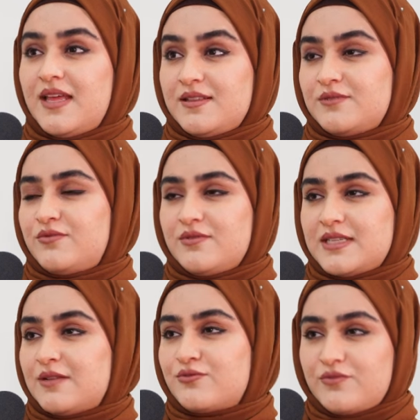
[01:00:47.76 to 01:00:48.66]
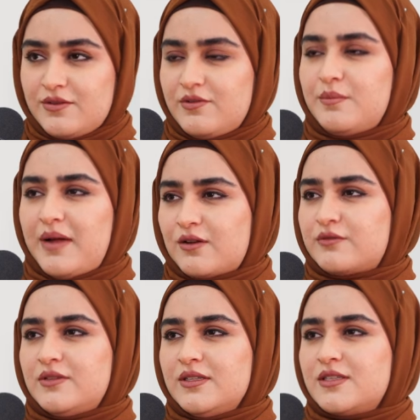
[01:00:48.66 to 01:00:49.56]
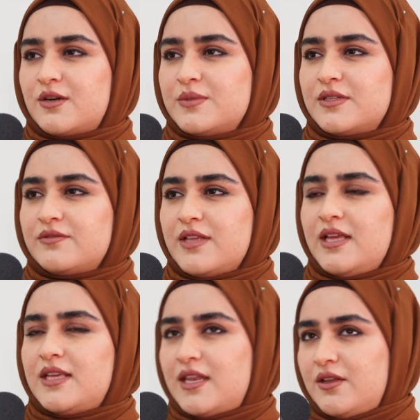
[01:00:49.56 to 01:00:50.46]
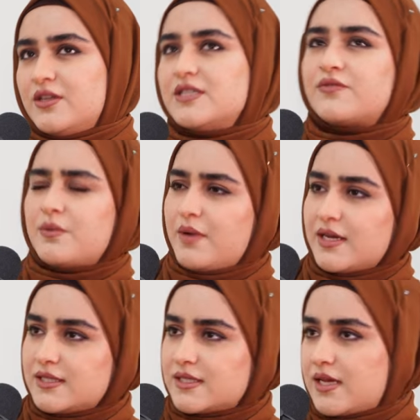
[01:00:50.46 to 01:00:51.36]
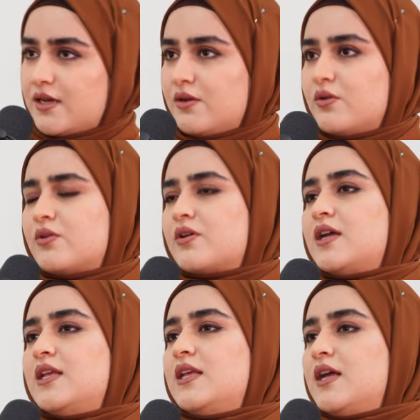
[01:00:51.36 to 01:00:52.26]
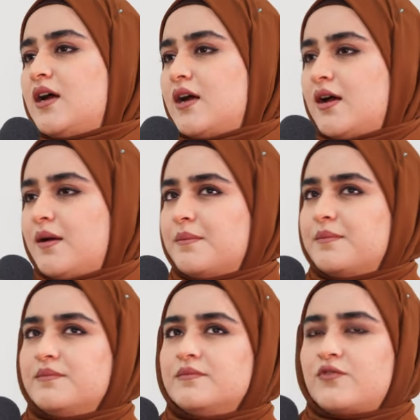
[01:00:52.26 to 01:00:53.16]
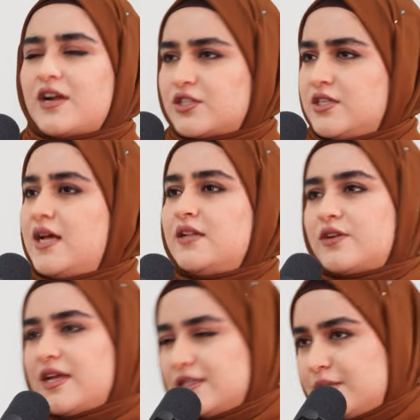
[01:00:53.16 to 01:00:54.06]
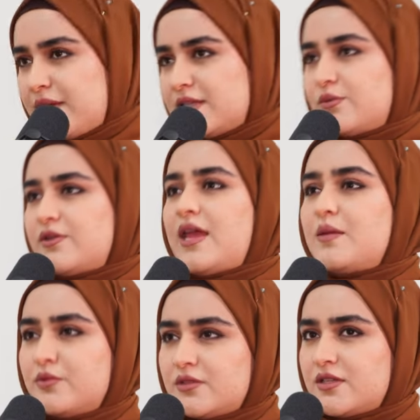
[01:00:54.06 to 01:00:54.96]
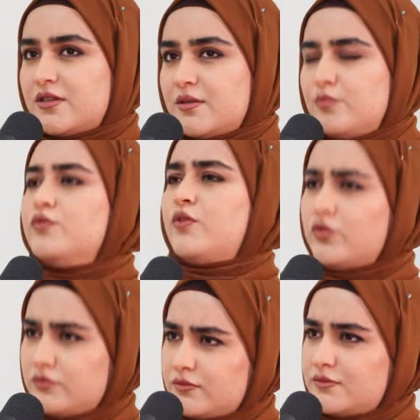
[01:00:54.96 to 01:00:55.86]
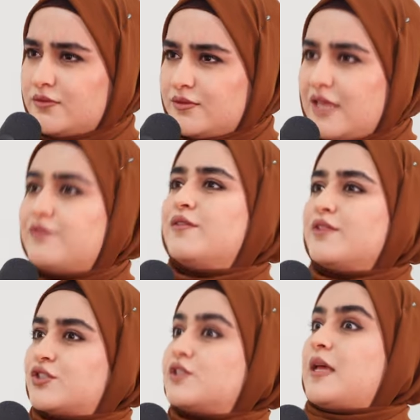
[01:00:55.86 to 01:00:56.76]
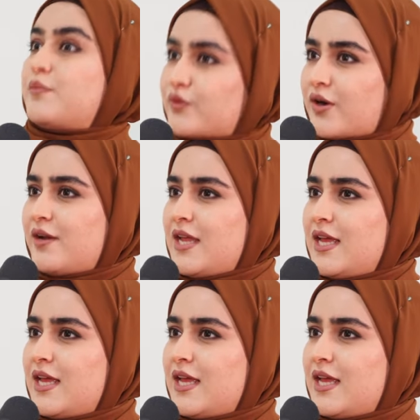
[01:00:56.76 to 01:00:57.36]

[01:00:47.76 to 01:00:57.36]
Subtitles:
Yeah, sounds really, really powerful in terms of getting in a different mindset or rationale or headspace where you're able to move on, even if it's just temporary.